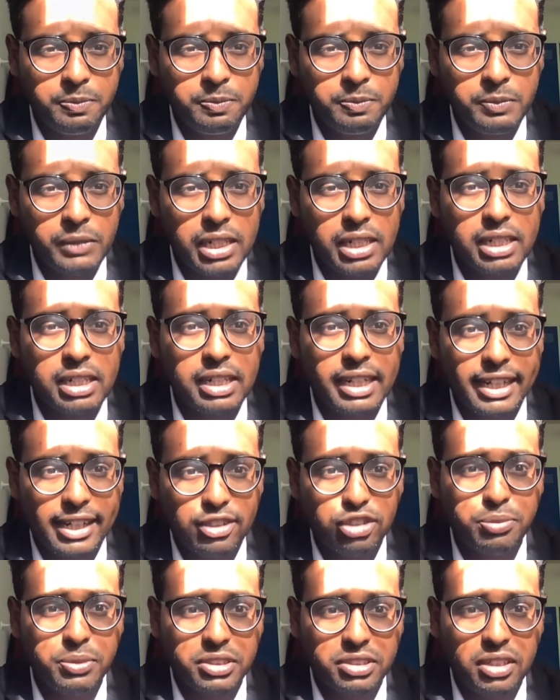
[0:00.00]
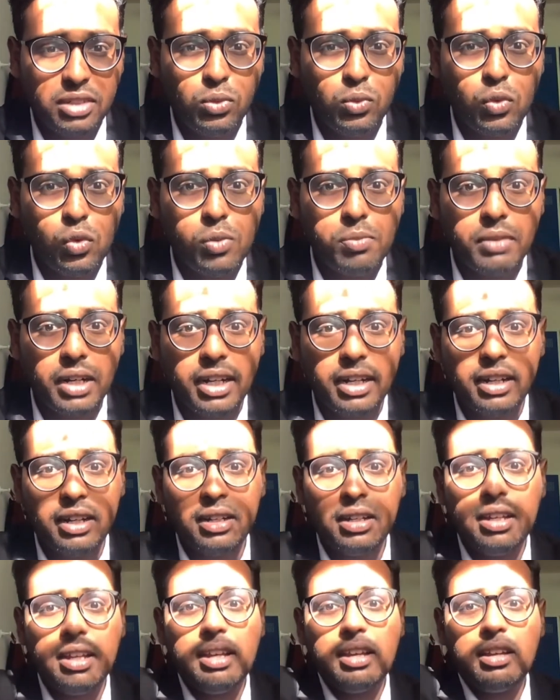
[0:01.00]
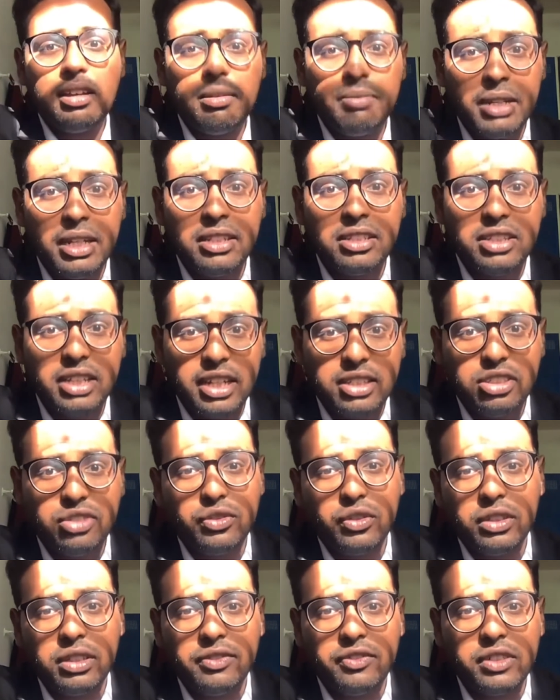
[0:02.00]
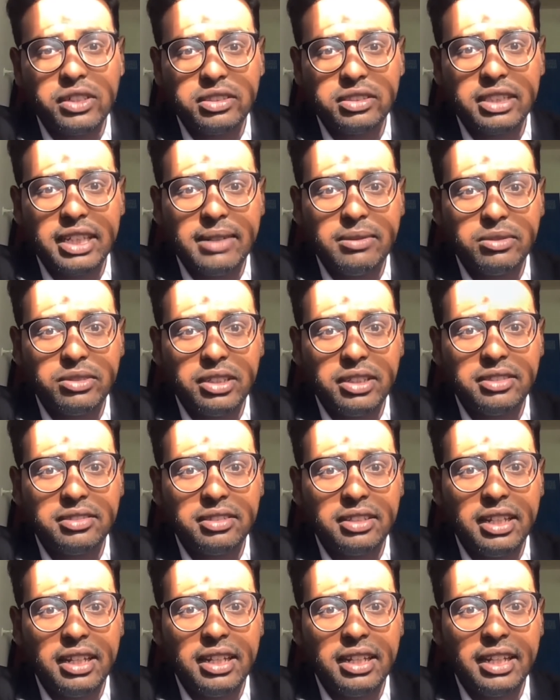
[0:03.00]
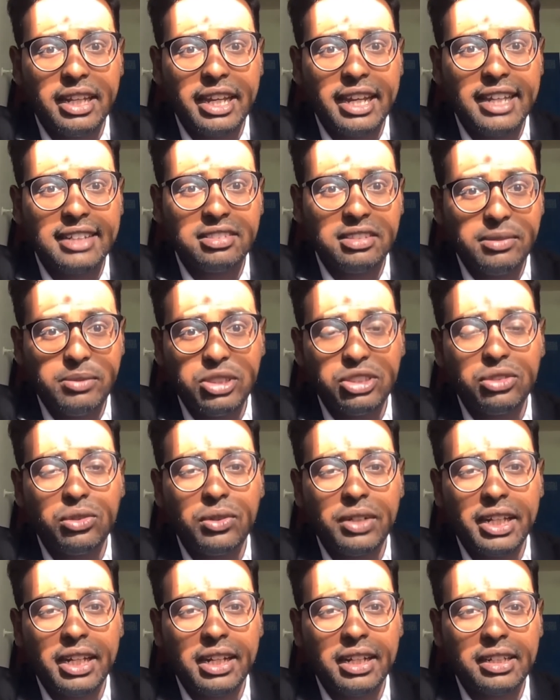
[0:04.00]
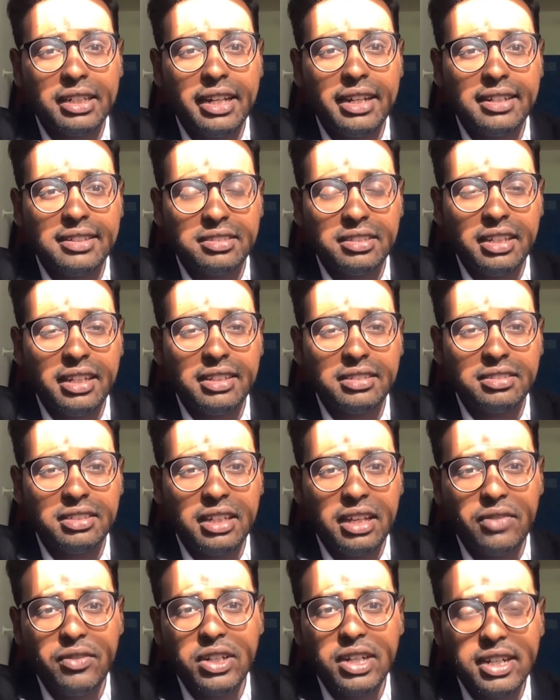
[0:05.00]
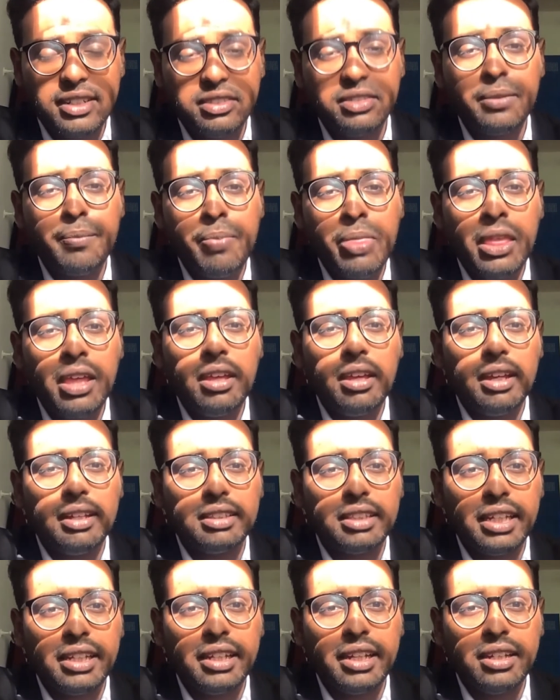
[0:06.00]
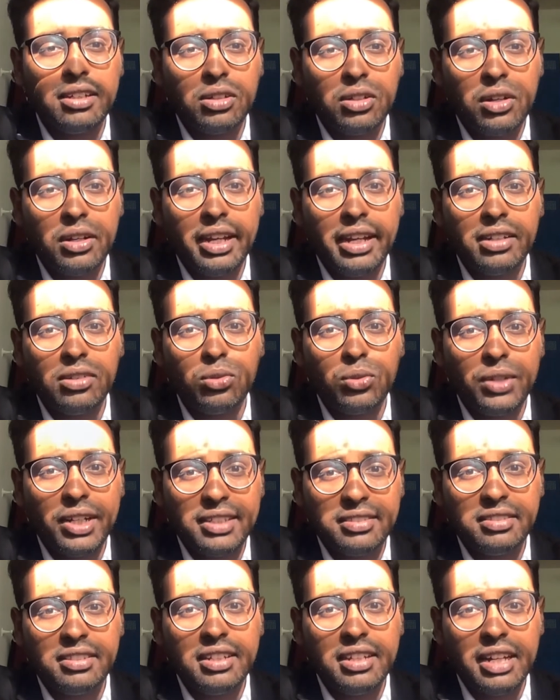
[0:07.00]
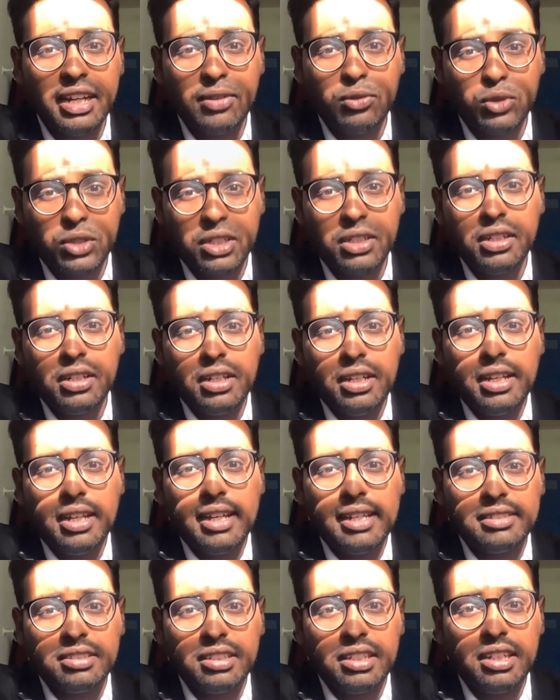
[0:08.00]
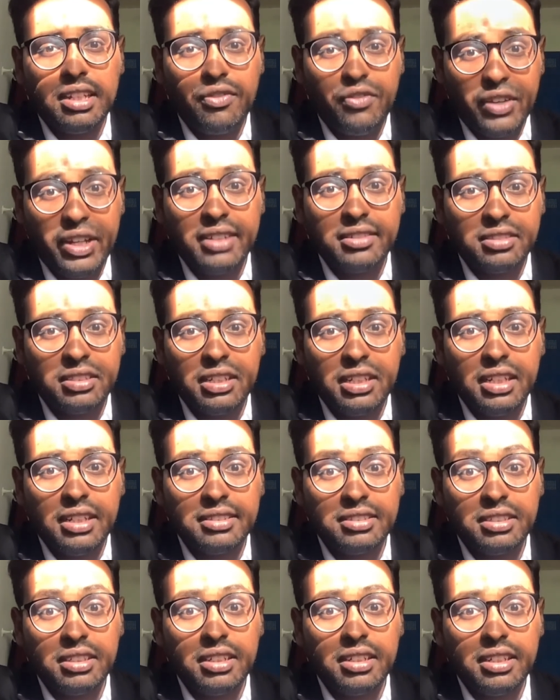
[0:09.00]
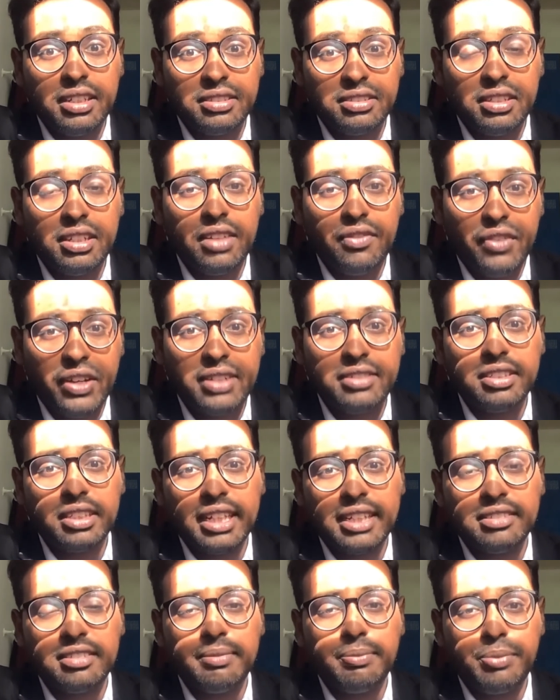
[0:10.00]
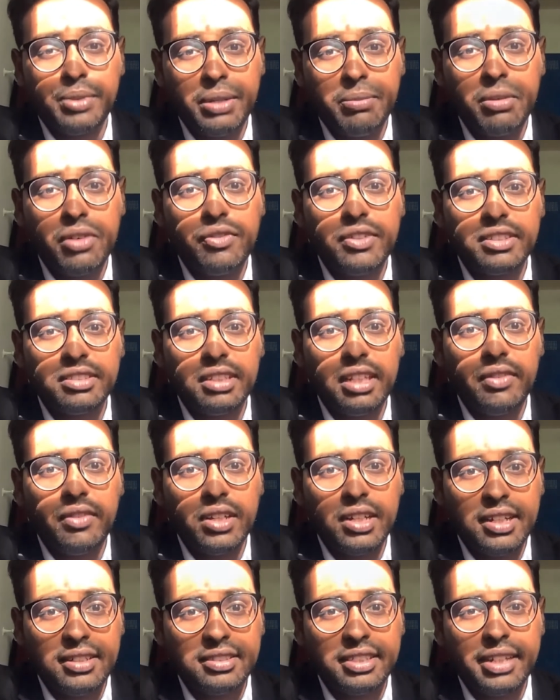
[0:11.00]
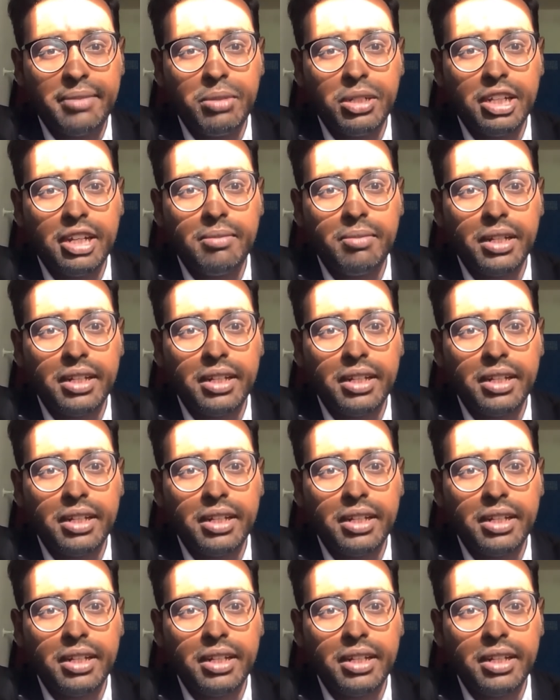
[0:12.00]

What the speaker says: accused person whom been charged for the first time, since they can establish good character and as evidence and tender in court, and to raise doubt as a defense against a prima facie evidence admitted by the